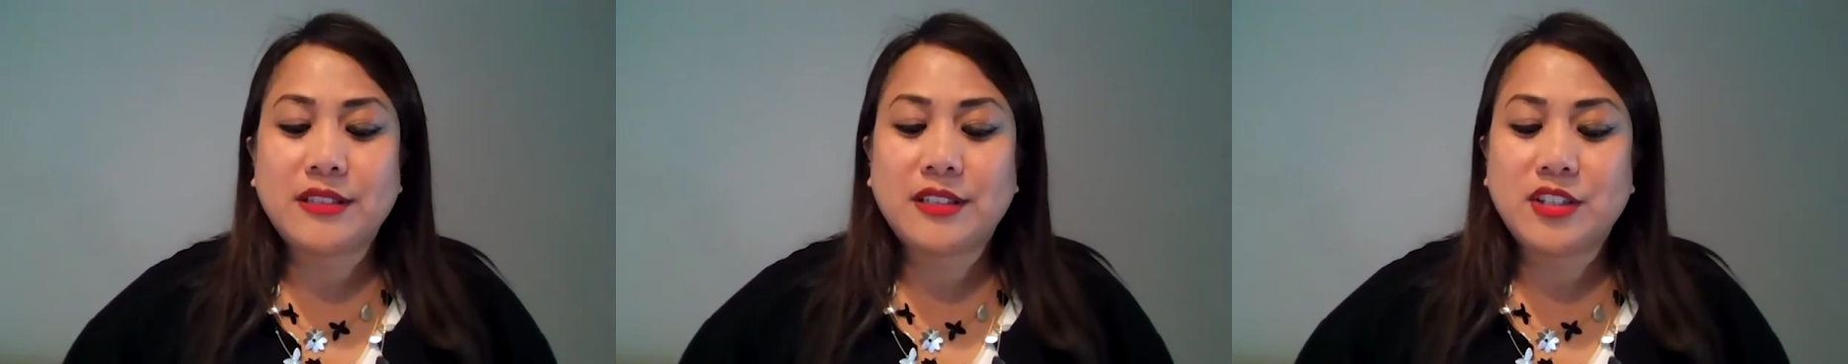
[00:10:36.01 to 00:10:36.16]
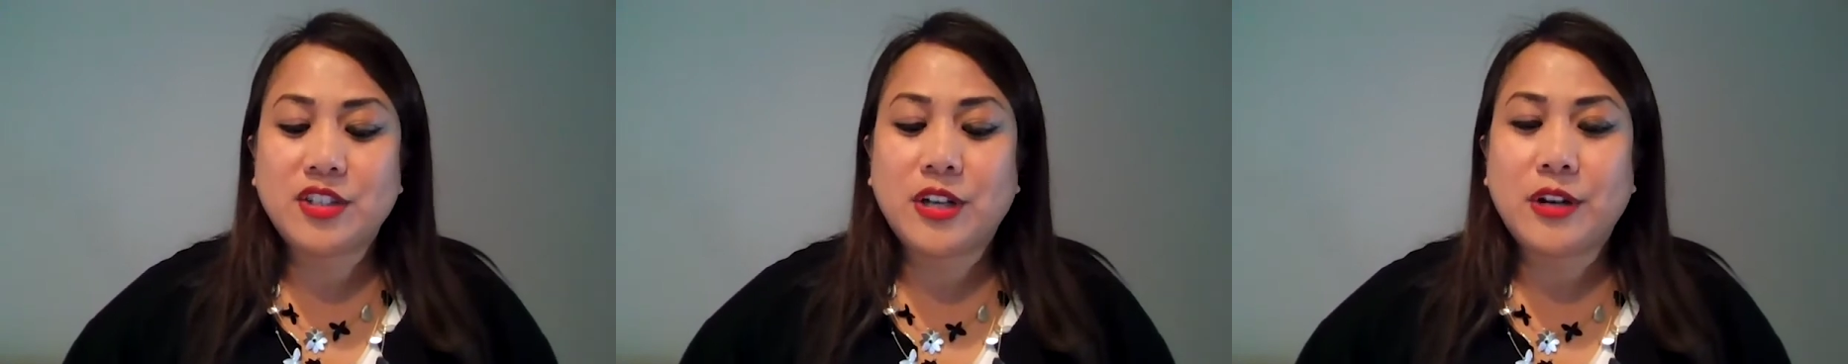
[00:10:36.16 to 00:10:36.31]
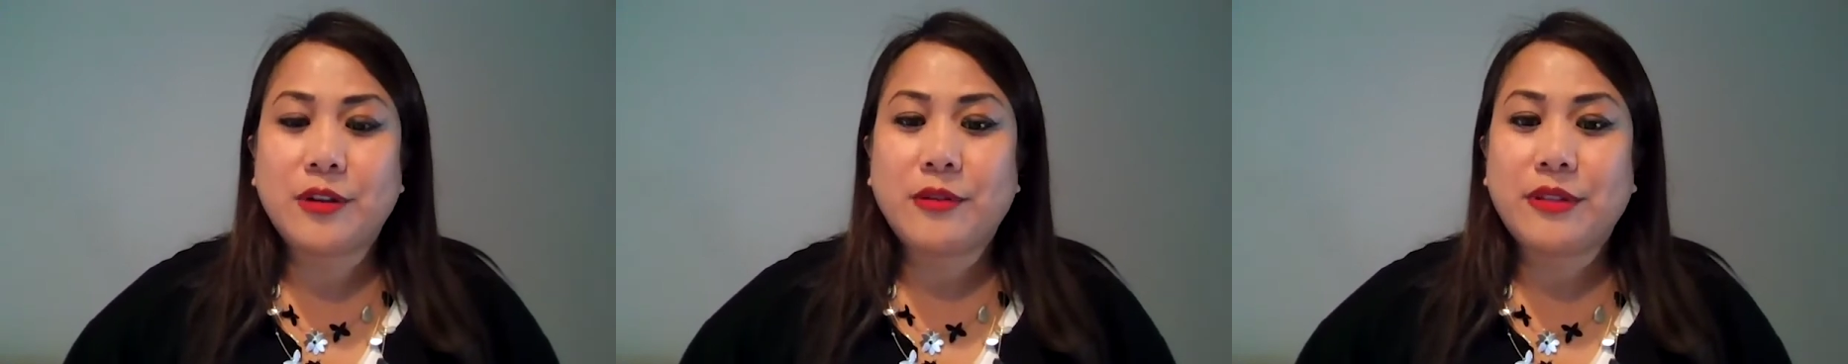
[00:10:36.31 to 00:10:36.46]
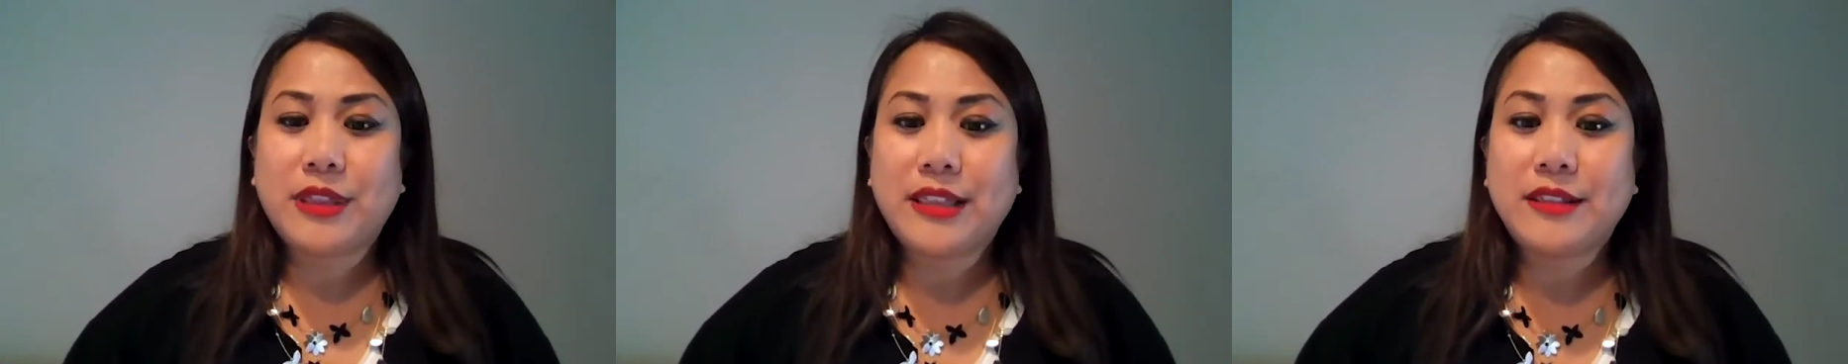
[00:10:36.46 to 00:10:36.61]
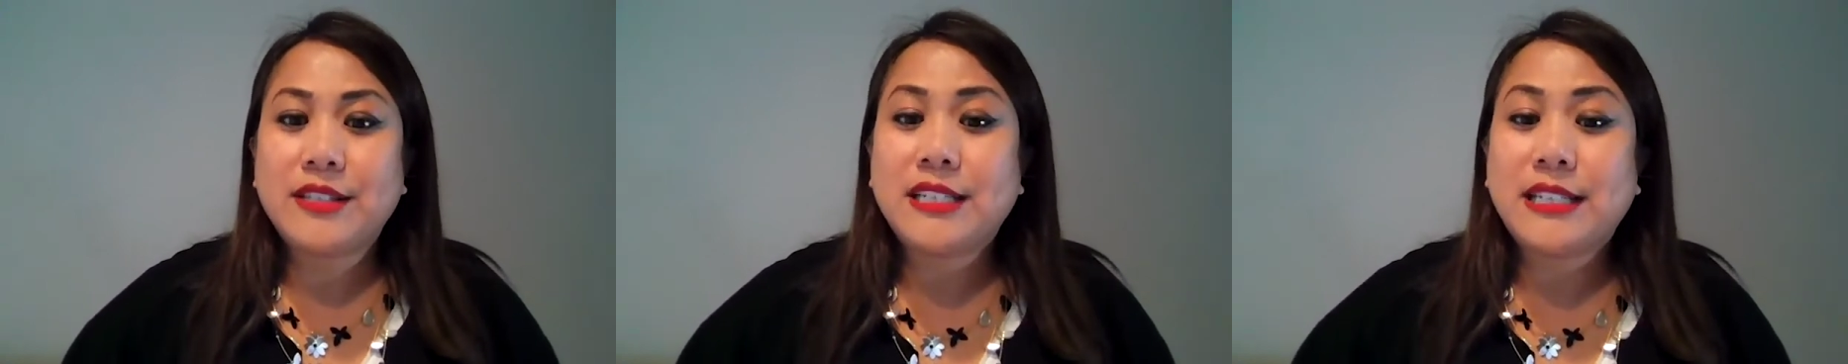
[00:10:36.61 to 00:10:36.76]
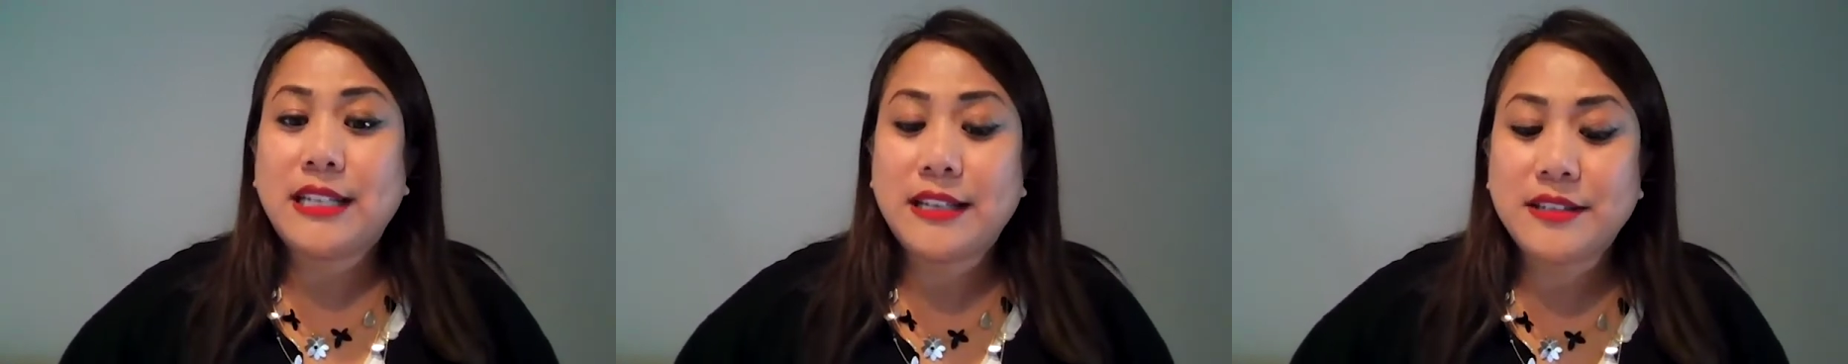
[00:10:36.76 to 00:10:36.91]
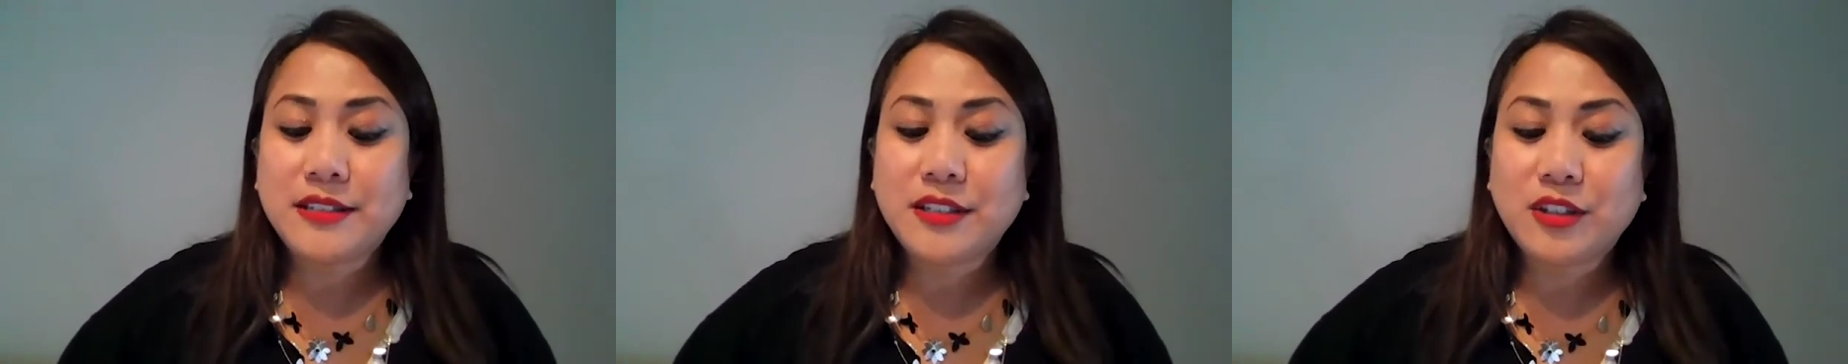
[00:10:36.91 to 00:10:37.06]
to share with
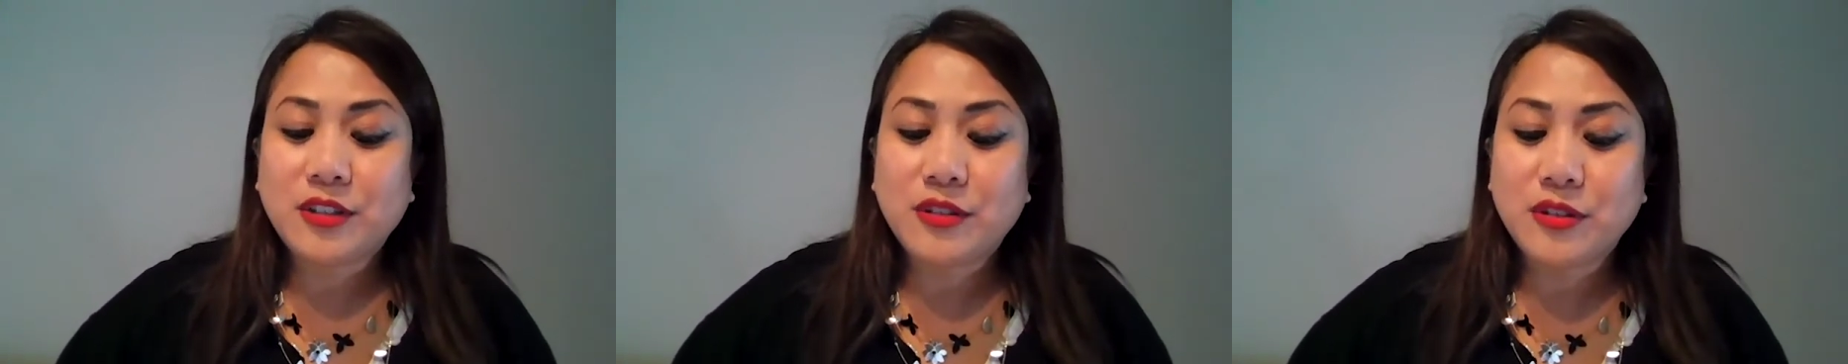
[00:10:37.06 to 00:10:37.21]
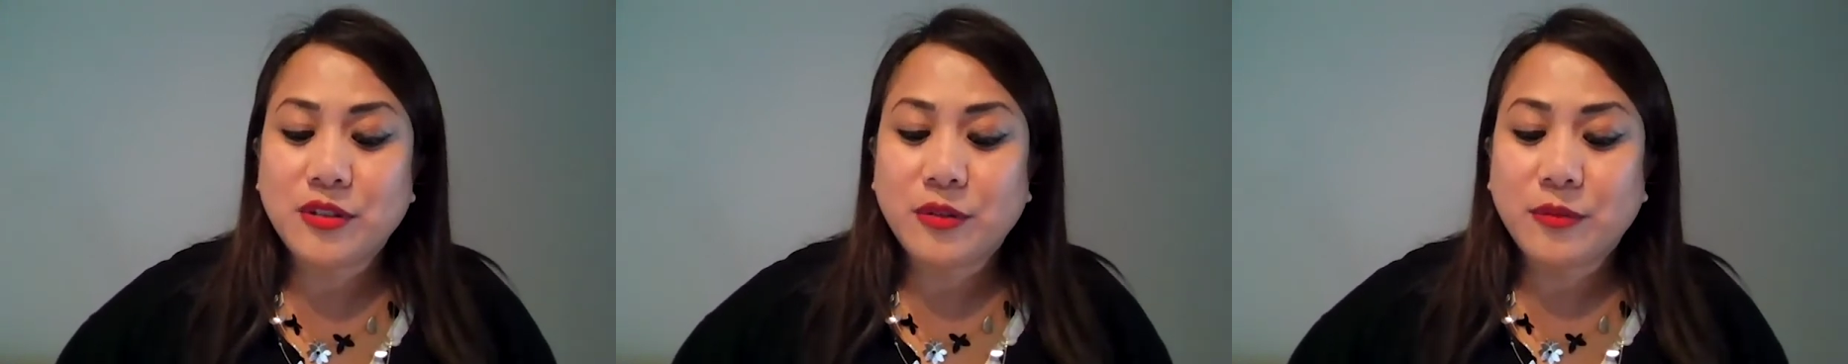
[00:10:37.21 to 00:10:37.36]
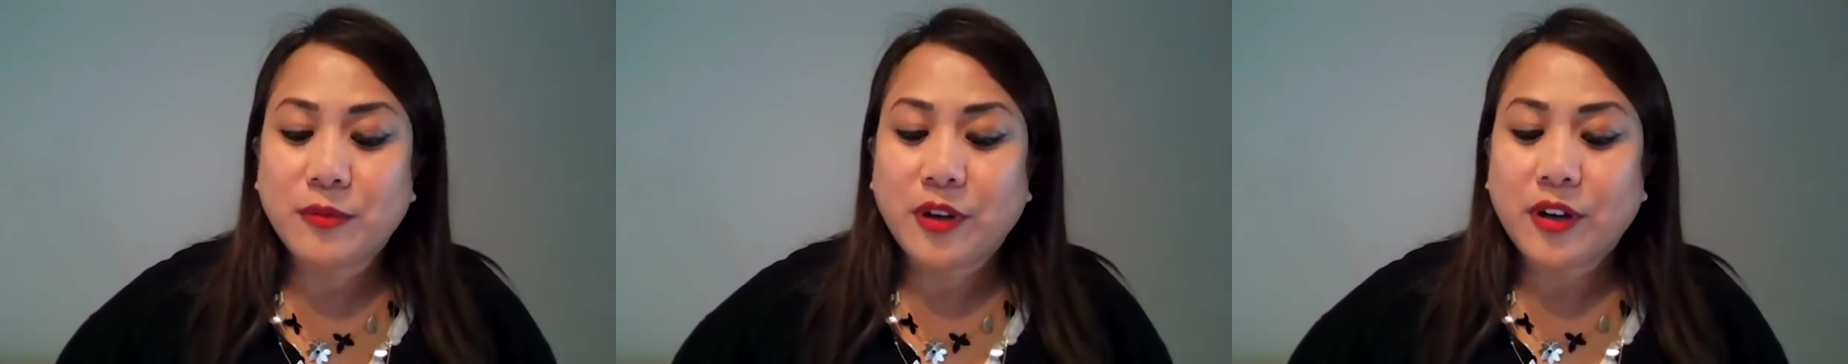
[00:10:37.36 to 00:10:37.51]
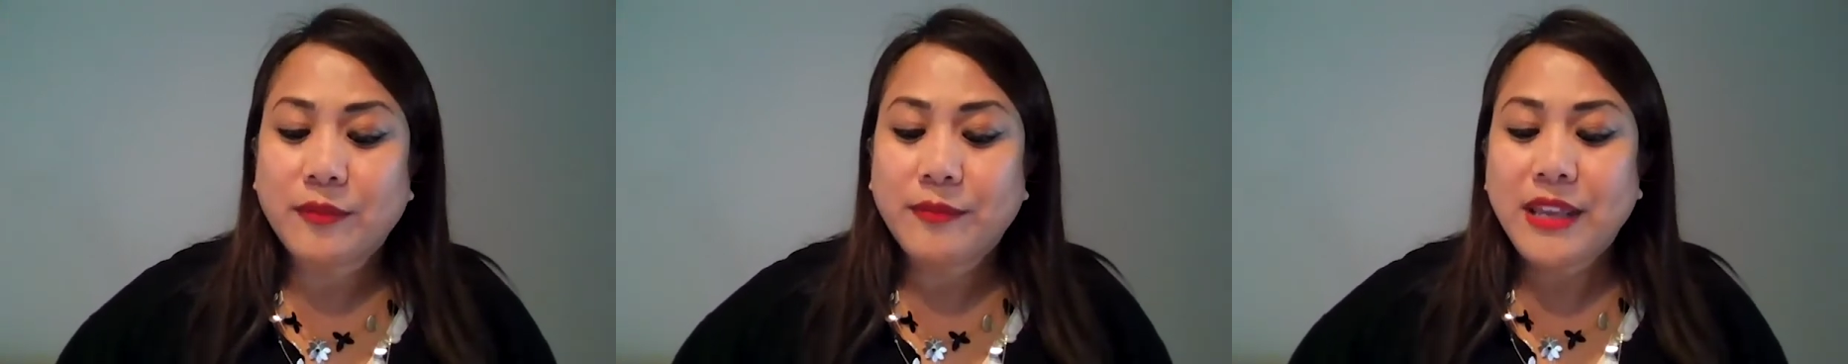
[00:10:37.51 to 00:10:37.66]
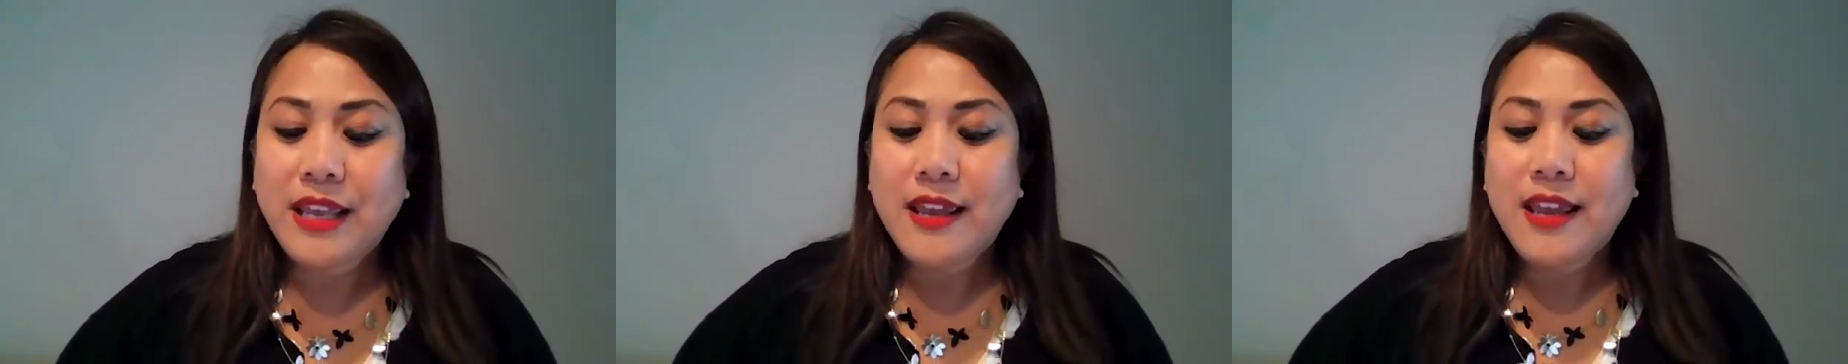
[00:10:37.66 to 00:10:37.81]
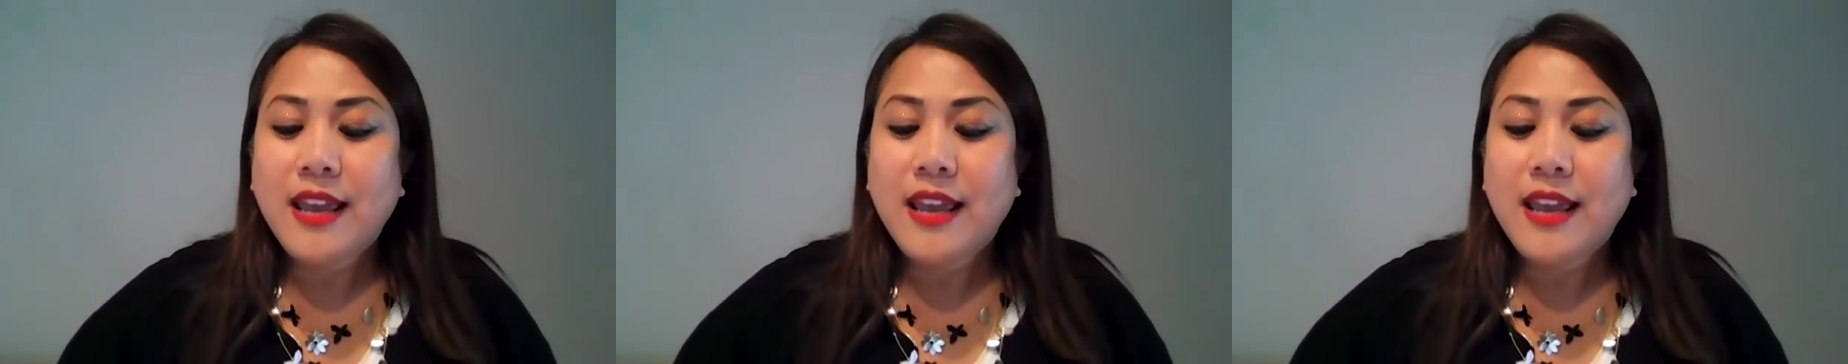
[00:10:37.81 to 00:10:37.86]
today's consumer.